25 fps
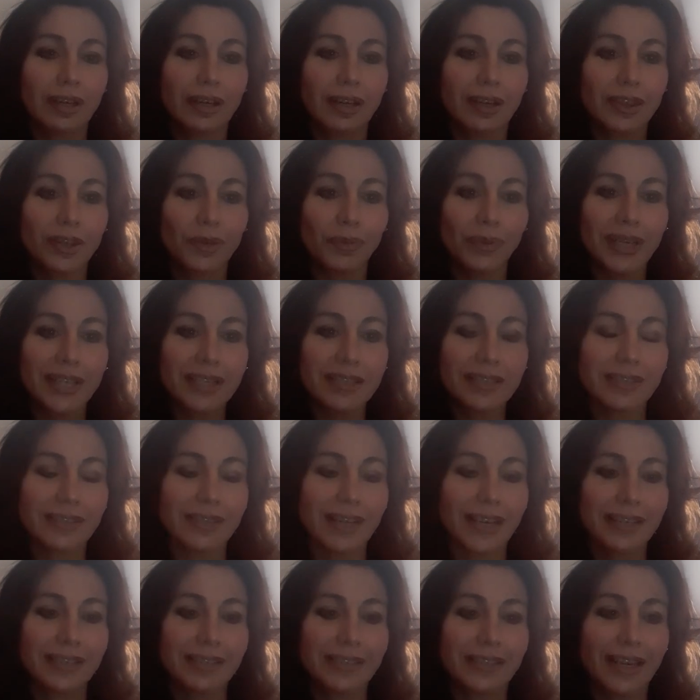the reason
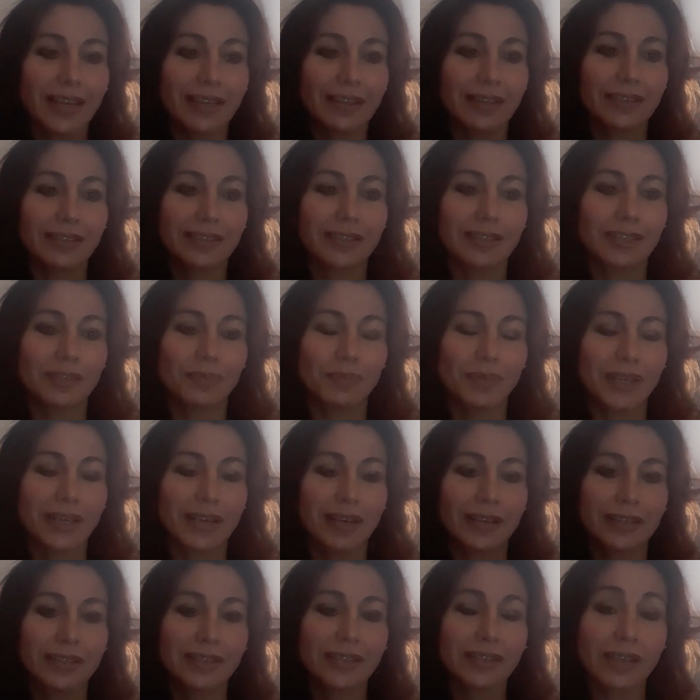I say this is
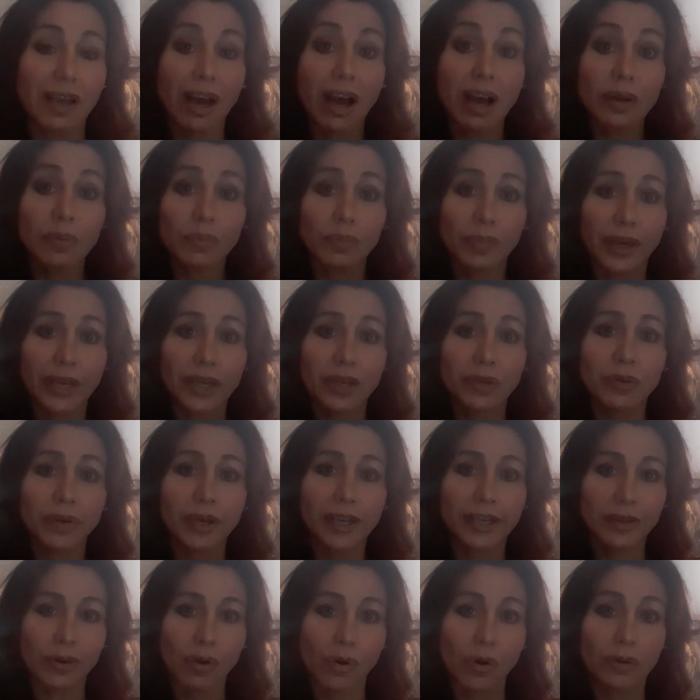because Scott Baio
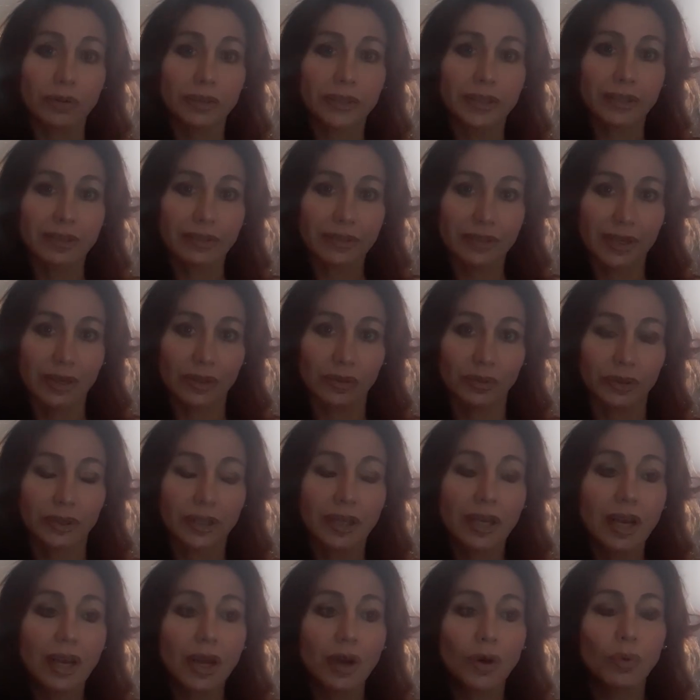can hold his own.
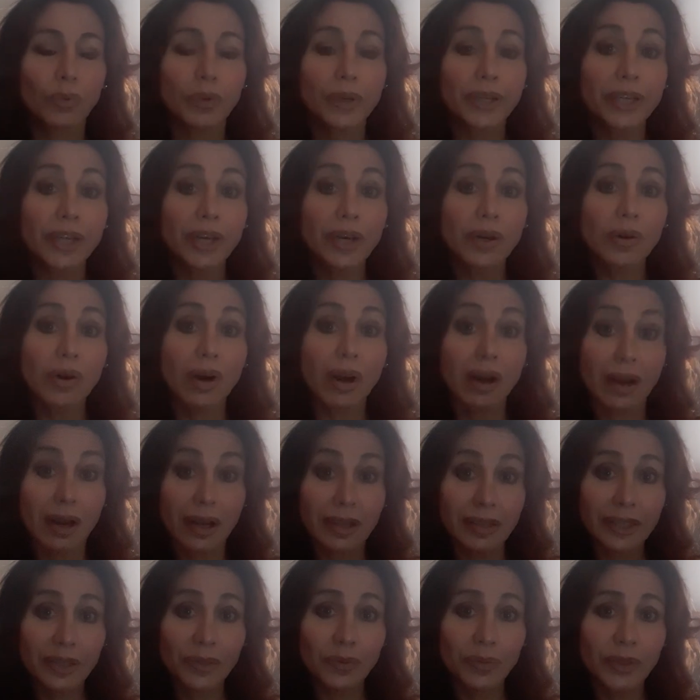We know
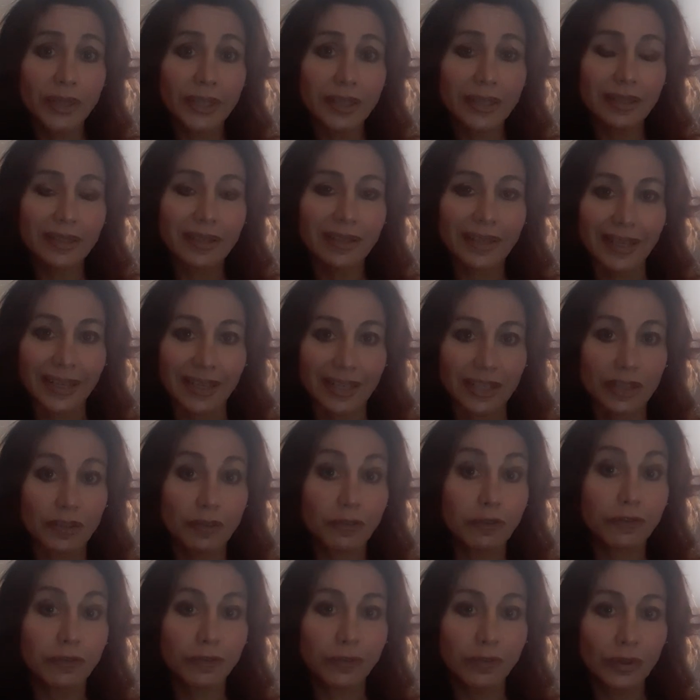Hollywood is
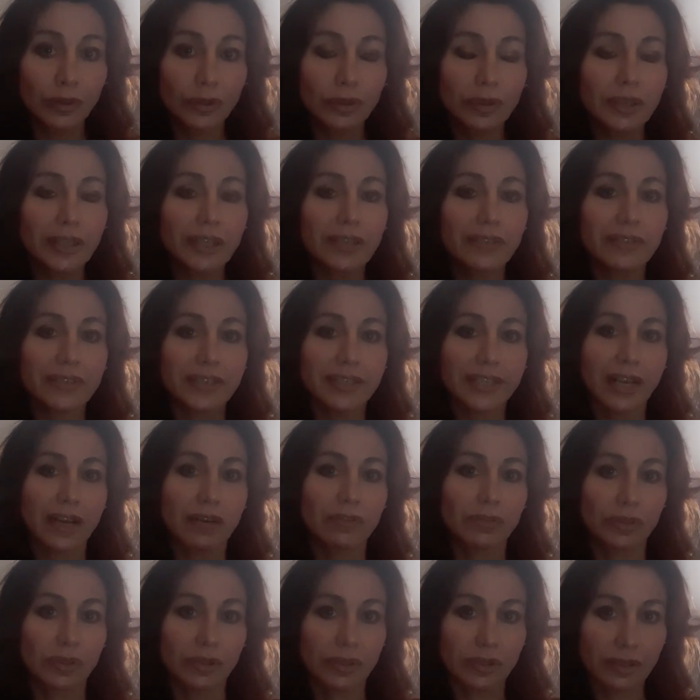full of
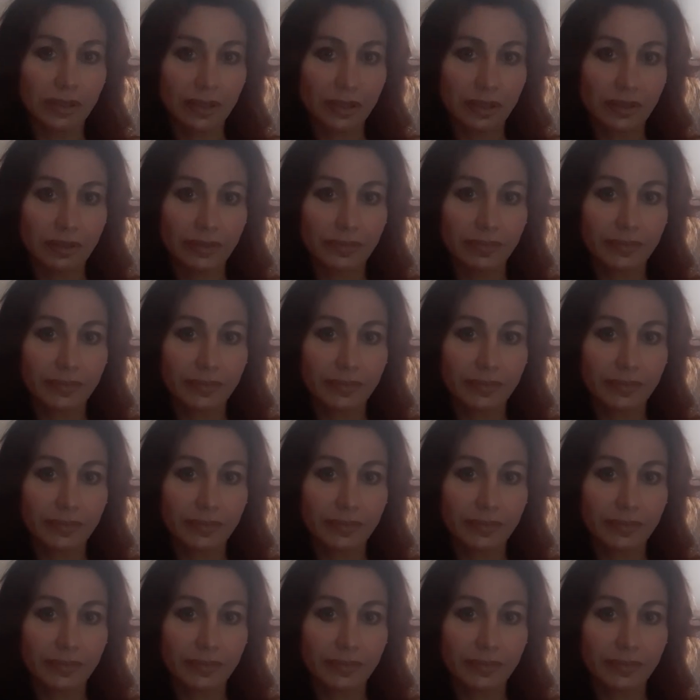devils.